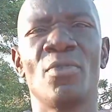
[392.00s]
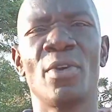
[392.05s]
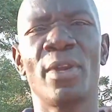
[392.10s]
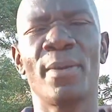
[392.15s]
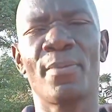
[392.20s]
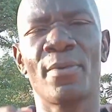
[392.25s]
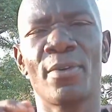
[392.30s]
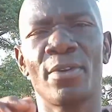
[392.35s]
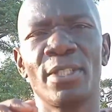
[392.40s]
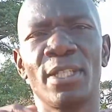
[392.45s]
we
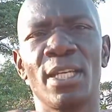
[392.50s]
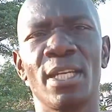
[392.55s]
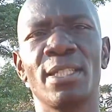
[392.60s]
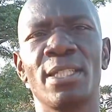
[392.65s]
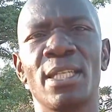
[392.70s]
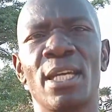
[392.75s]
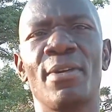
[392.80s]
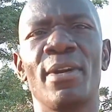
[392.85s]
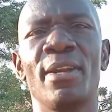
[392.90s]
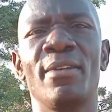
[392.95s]

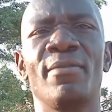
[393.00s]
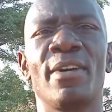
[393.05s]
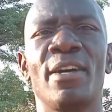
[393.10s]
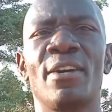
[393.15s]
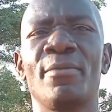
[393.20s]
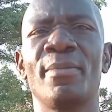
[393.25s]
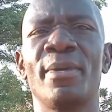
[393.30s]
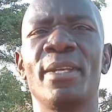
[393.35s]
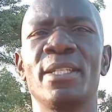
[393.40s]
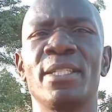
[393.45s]
protect our
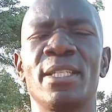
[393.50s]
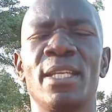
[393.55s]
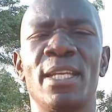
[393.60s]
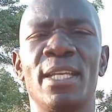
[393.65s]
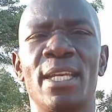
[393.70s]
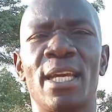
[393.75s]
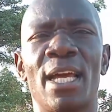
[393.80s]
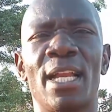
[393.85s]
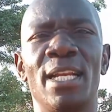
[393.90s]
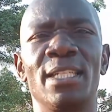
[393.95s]
environment,
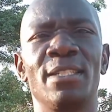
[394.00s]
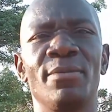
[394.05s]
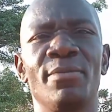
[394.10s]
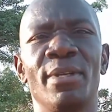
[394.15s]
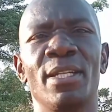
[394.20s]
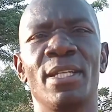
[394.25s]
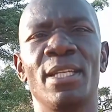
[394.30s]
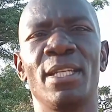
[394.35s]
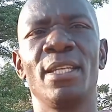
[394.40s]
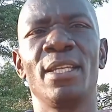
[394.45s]
and
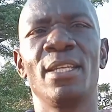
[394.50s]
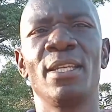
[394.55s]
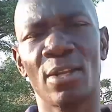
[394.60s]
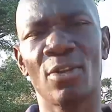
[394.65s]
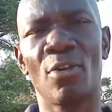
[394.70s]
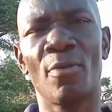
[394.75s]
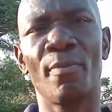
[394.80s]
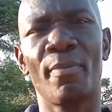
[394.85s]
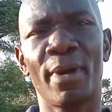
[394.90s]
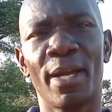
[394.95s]
ultimately
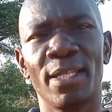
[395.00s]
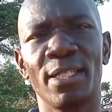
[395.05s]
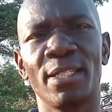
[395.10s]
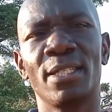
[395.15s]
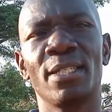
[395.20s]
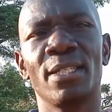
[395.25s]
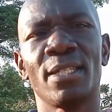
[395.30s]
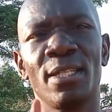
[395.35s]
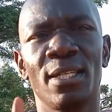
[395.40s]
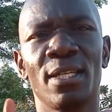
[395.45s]

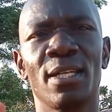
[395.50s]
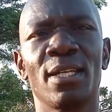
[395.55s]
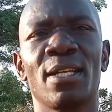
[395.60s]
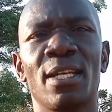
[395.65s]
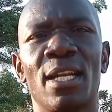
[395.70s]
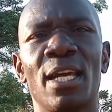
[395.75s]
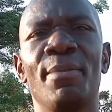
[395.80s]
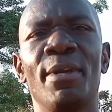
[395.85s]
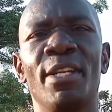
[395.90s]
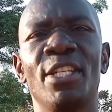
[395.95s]
combat
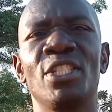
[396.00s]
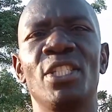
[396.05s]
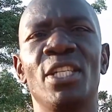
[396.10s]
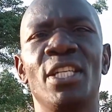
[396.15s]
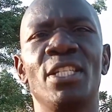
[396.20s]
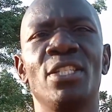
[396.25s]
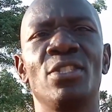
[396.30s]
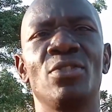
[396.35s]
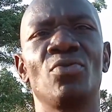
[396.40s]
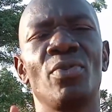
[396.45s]
climate
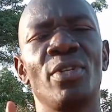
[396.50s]
change,